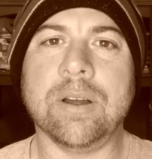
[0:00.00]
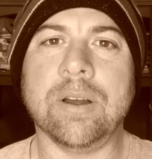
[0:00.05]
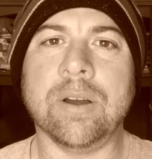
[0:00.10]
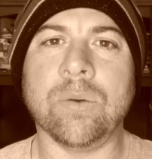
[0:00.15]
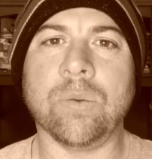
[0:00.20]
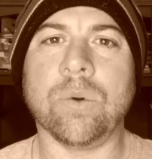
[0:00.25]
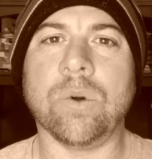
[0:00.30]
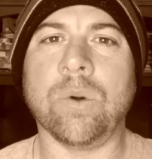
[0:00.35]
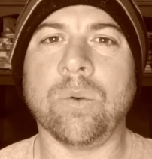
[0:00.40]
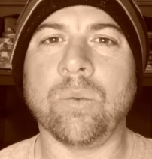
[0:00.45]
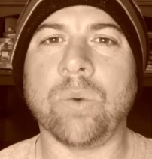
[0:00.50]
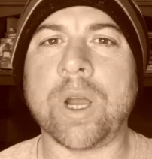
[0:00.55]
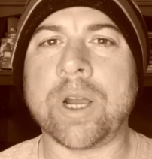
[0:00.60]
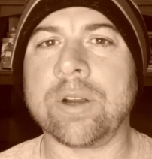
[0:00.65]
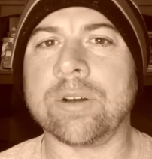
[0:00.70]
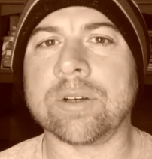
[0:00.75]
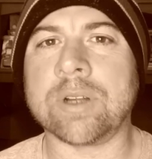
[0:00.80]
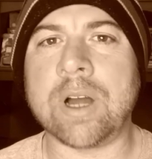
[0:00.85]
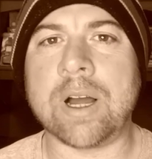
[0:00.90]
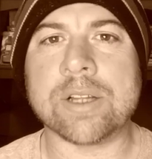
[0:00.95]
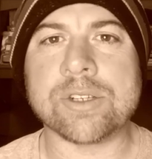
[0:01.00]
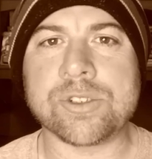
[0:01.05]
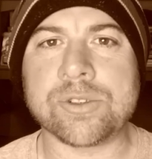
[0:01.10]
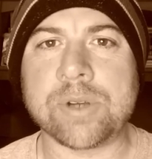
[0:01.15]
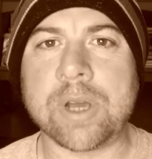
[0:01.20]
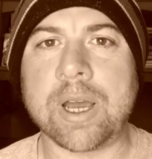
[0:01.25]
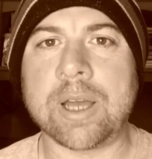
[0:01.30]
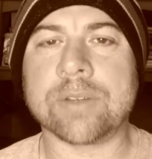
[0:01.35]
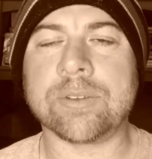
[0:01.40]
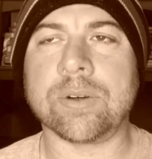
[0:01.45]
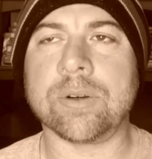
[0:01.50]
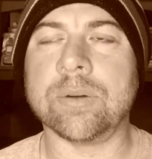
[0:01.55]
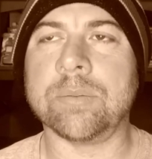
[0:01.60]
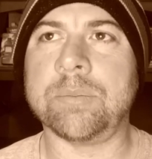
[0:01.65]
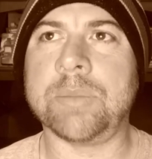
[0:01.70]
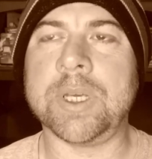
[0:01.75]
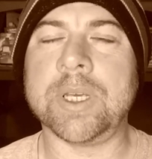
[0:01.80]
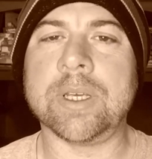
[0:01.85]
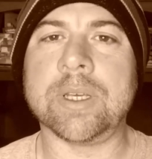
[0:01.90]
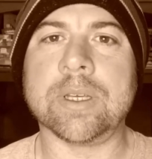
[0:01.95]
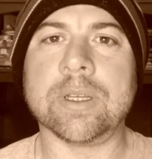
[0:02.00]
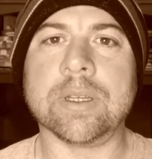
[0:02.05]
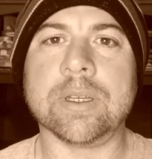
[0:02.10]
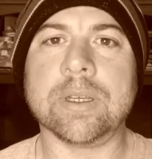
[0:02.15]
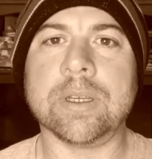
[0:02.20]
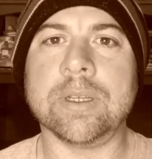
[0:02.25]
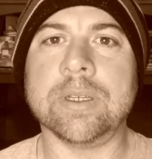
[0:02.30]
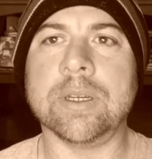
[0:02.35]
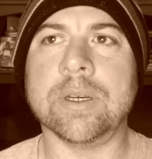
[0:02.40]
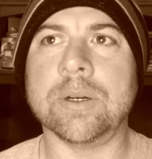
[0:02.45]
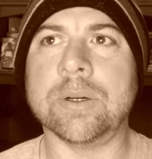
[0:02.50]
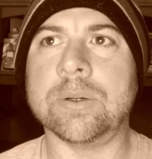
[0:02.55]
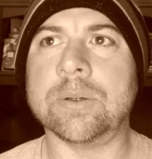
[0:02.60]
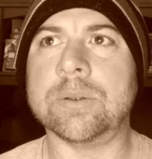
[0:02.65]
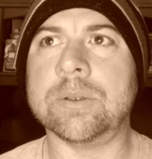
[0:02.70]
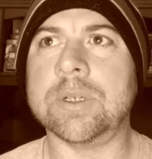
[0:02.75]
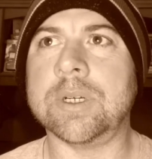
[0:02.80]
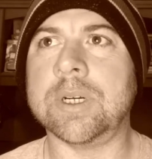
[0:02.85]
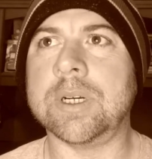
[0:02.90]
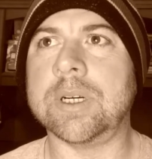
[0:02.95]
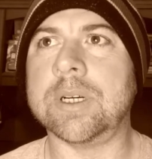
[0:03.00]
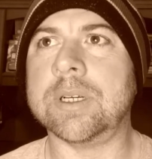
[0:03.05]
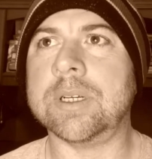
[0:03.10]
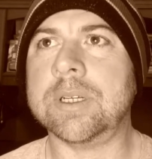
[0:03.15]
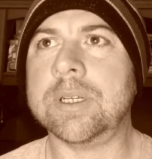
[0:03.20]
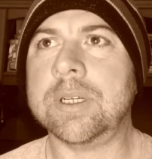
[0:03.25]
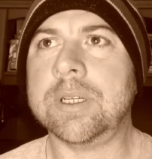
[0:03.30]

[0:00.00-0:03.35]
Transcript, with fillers: a a, record contract or being, you know, uh,